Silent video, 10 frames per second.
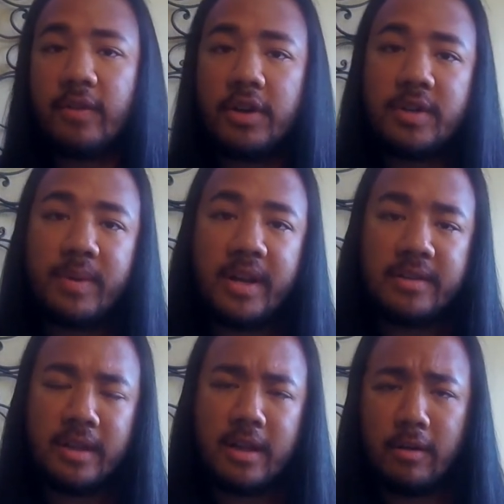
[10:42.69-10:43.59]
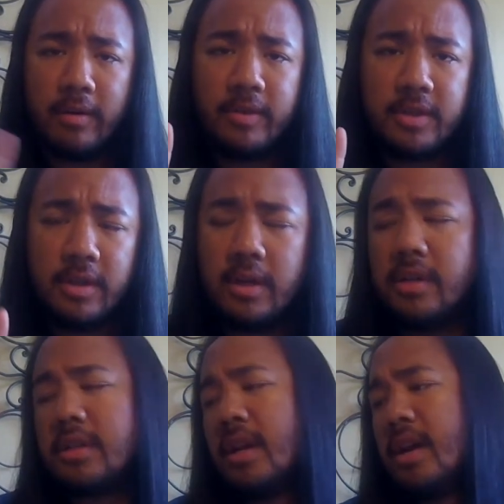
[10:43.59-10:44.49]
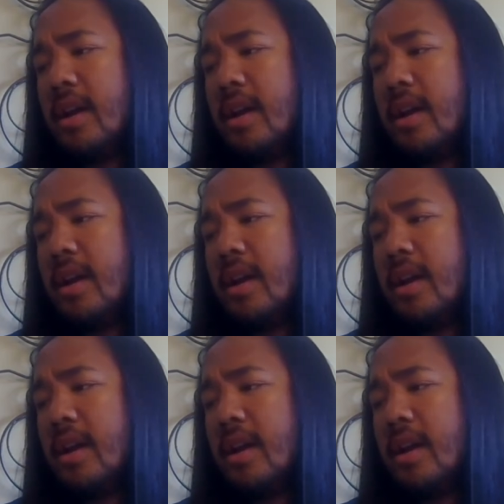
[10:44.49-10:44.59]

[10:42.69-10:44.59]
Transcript: version because they go every 2 years.